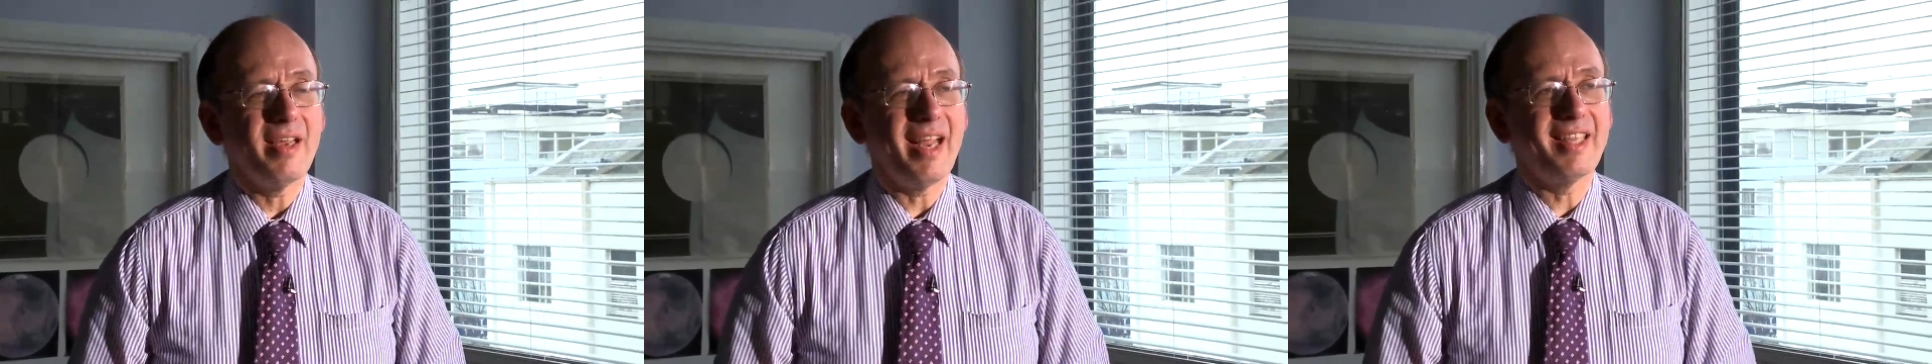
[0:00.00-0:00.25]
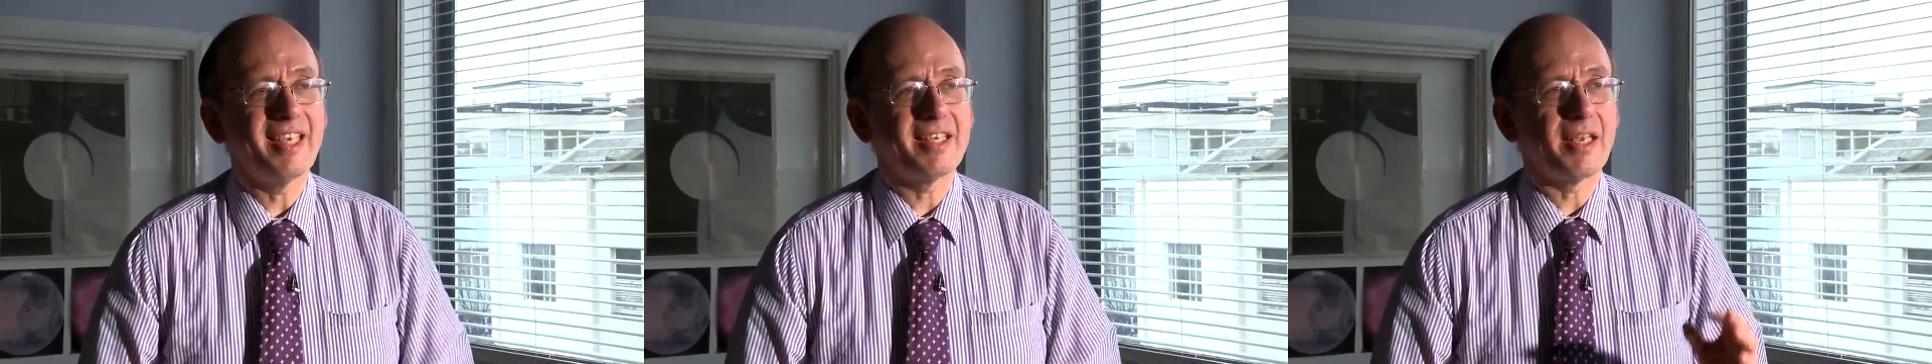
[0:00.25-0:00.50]

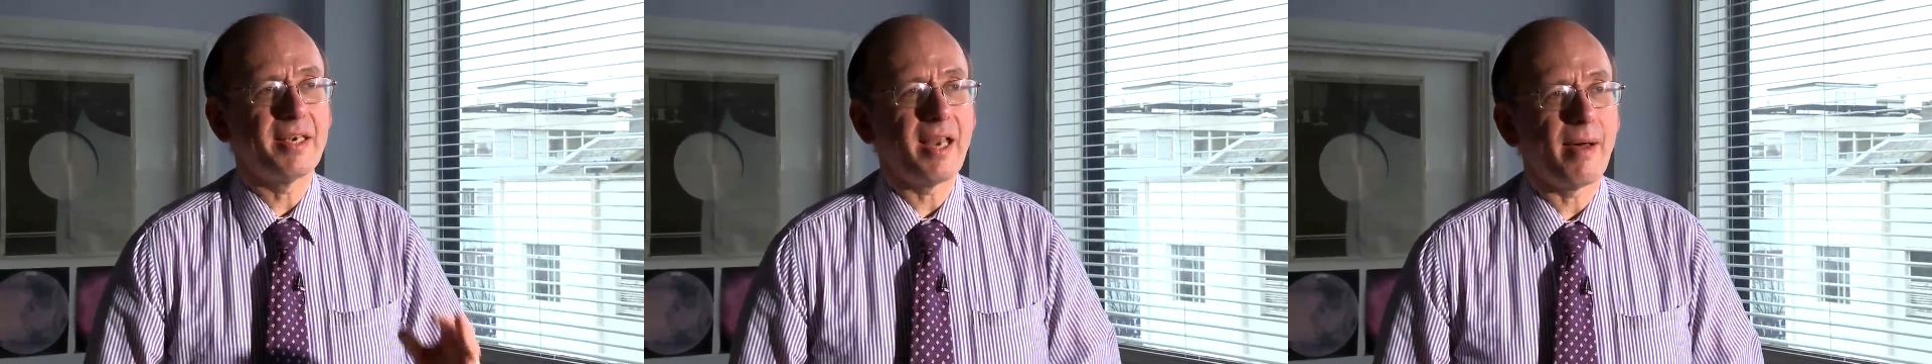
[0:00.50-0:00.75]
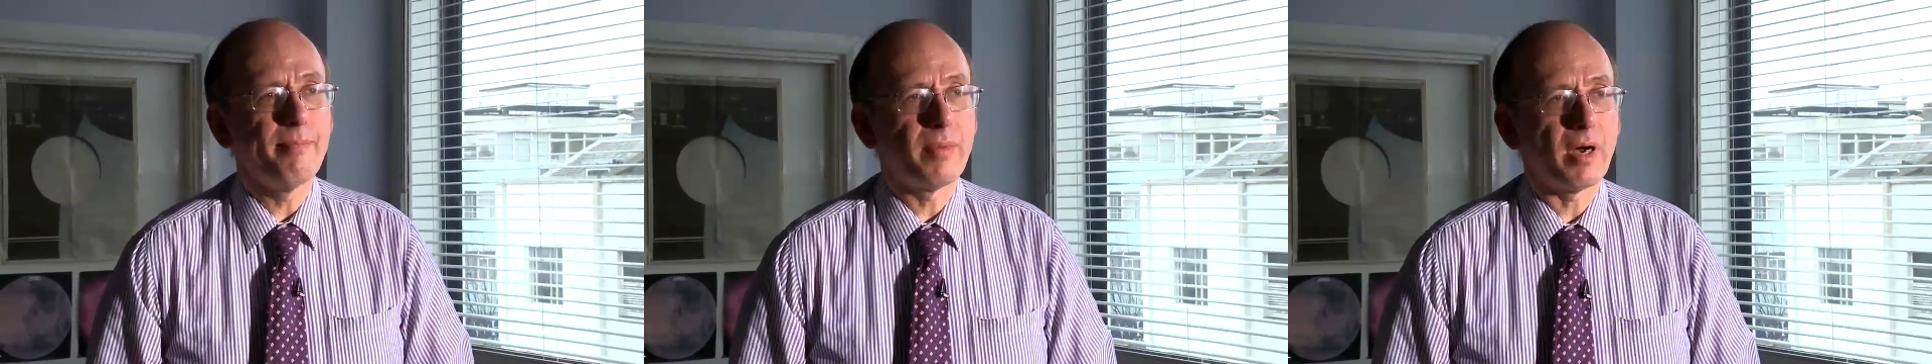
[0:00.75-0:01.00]
It is a
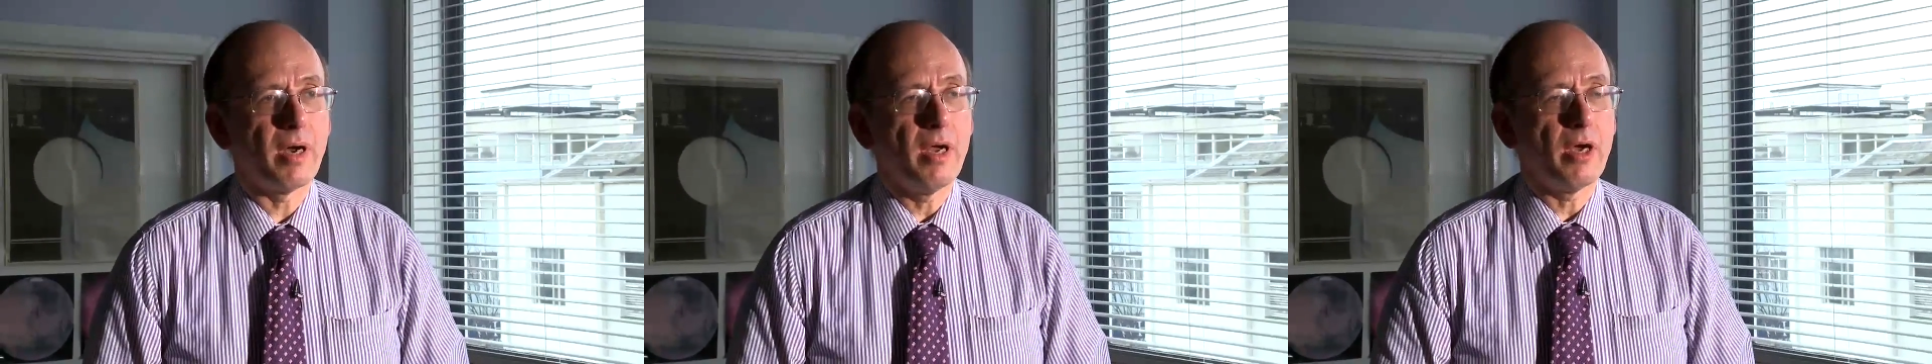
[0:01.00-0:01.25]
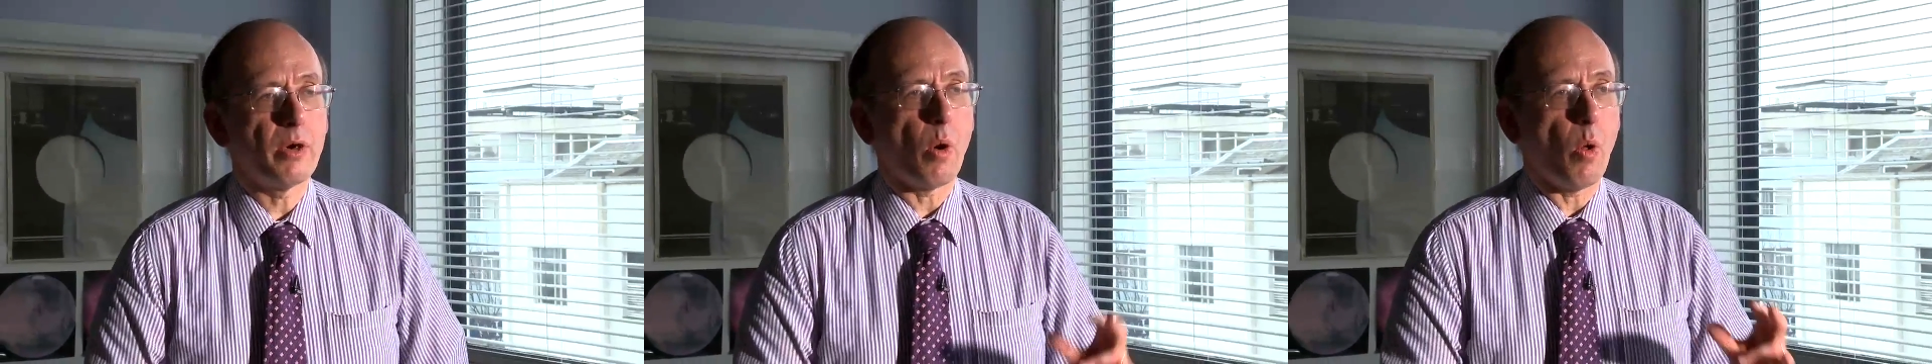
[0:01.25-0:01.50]
number,
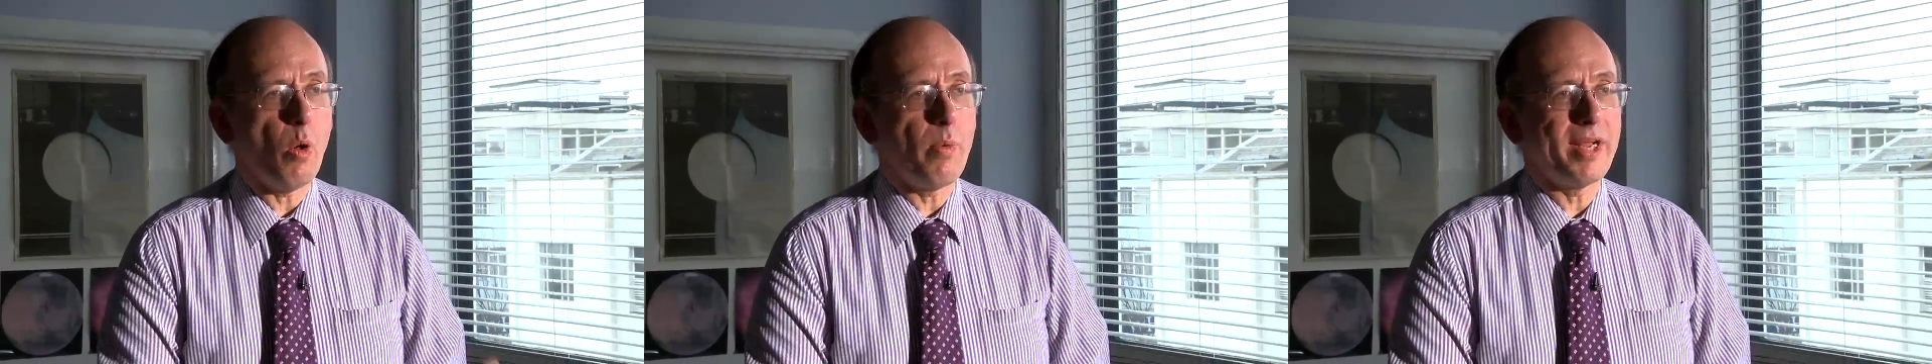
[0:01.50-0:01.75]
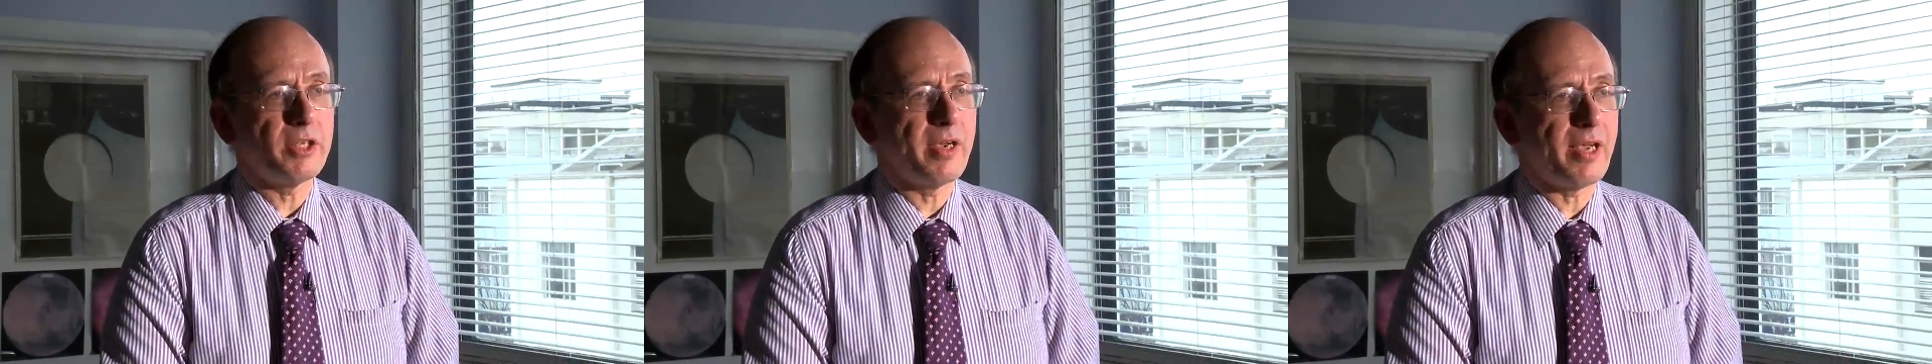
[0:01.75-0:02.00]
and all
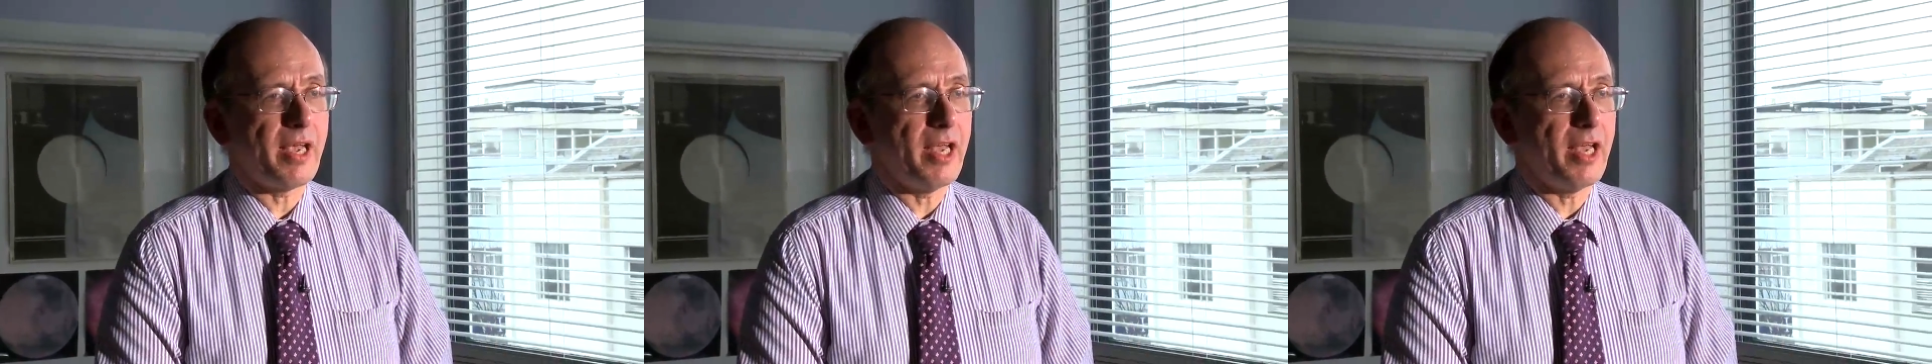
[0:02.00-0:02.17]
we're doing